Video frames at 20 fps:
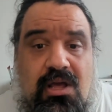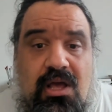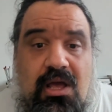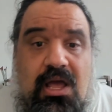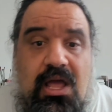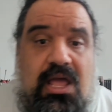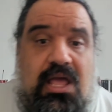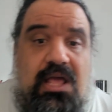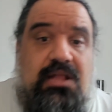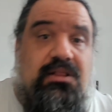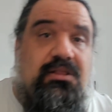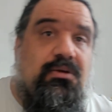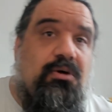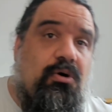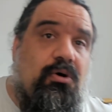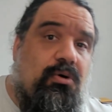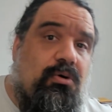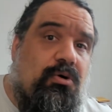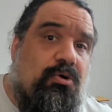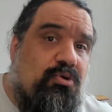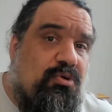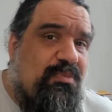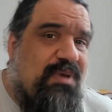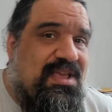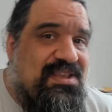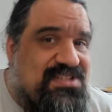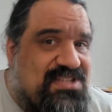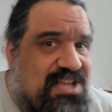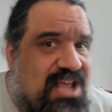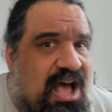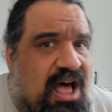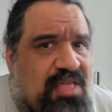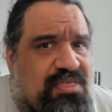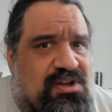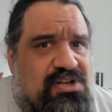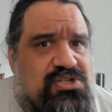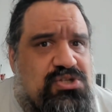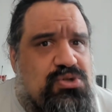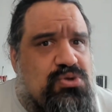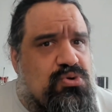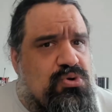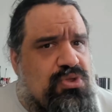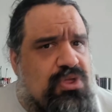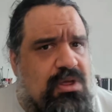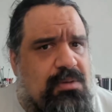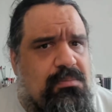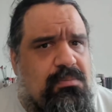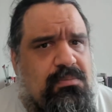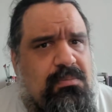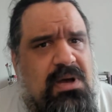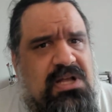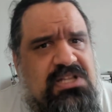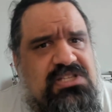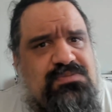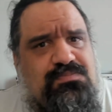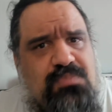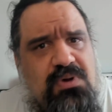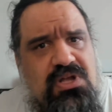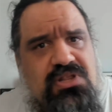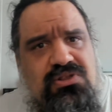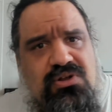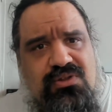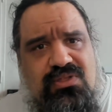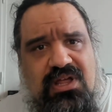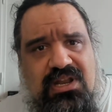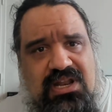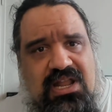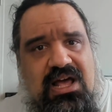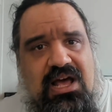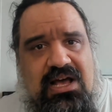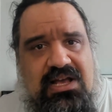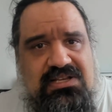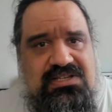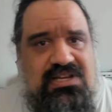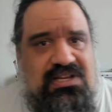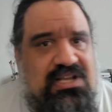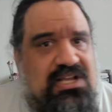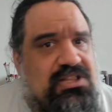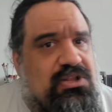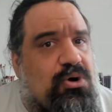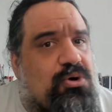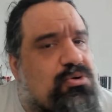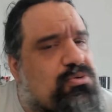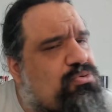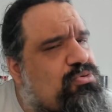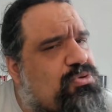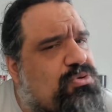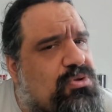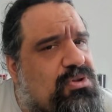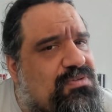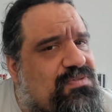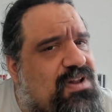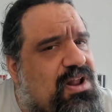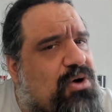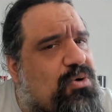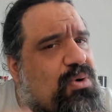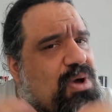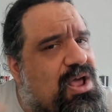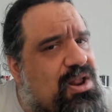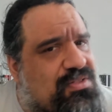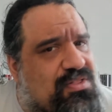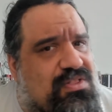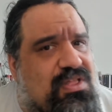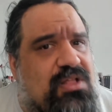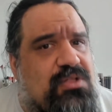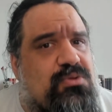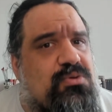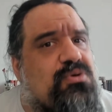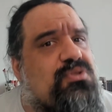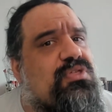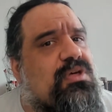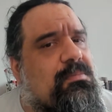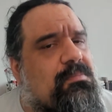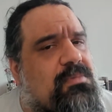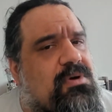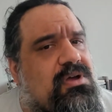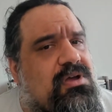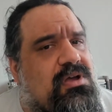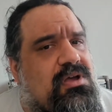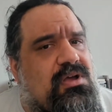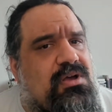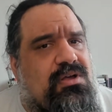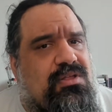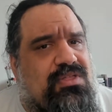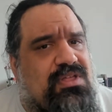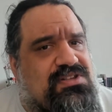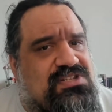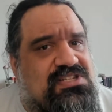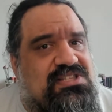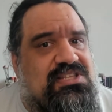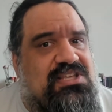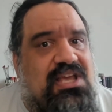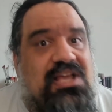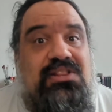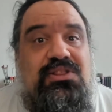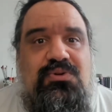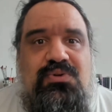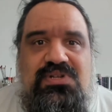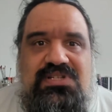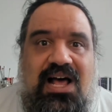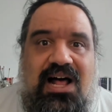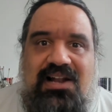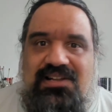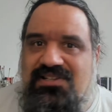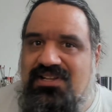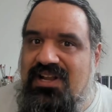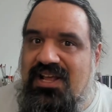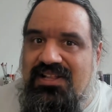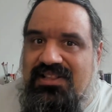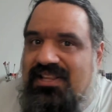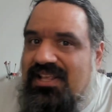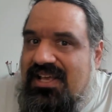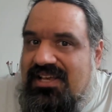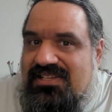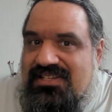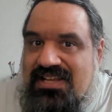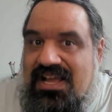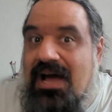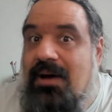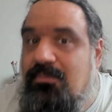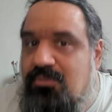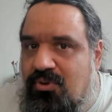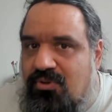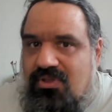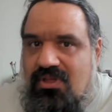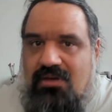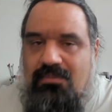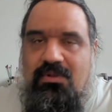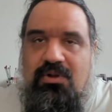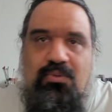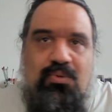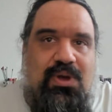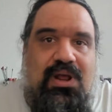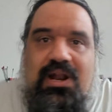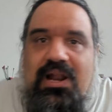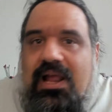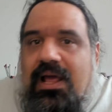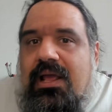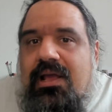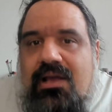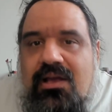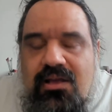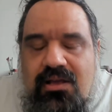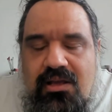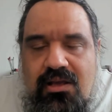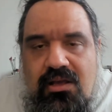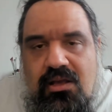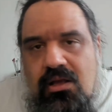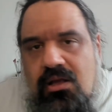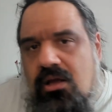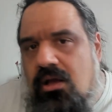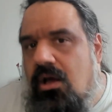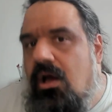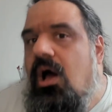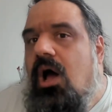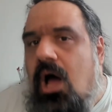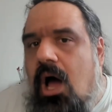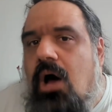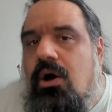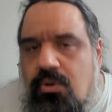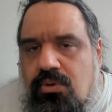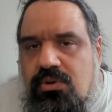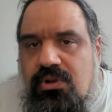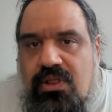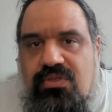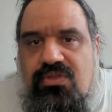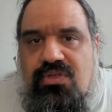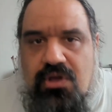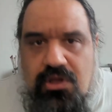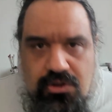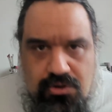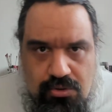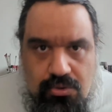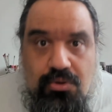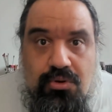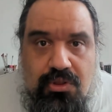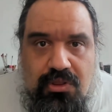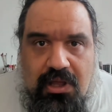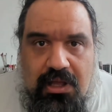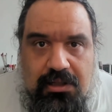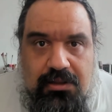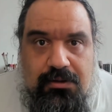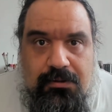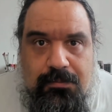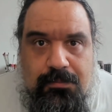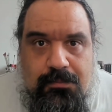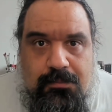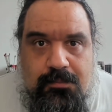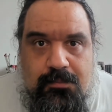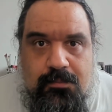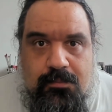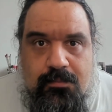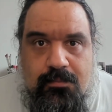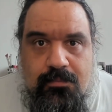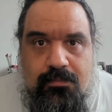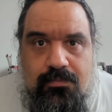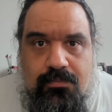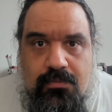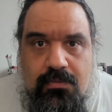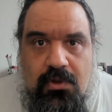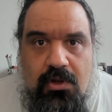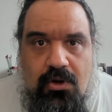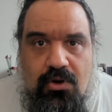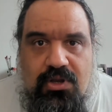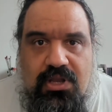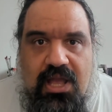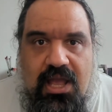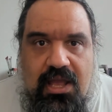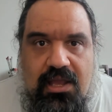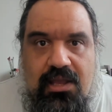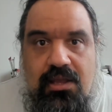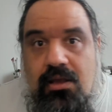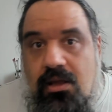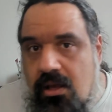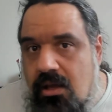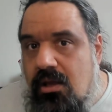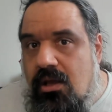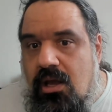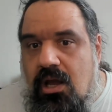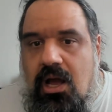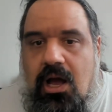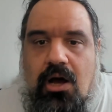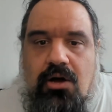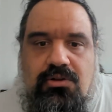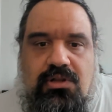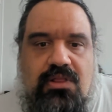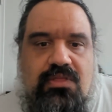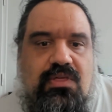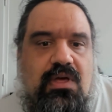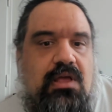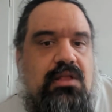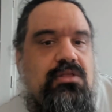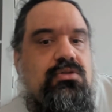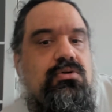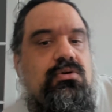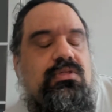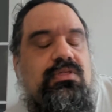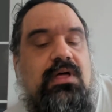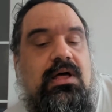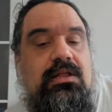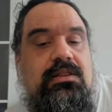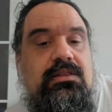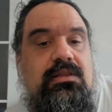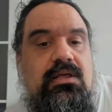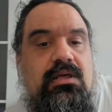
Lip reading: And or we may see others do them much better than us and get, or we don't even aware that they do them. They just get results and ideas come to them, and we are like, how did they do that? Okay, how did they do that?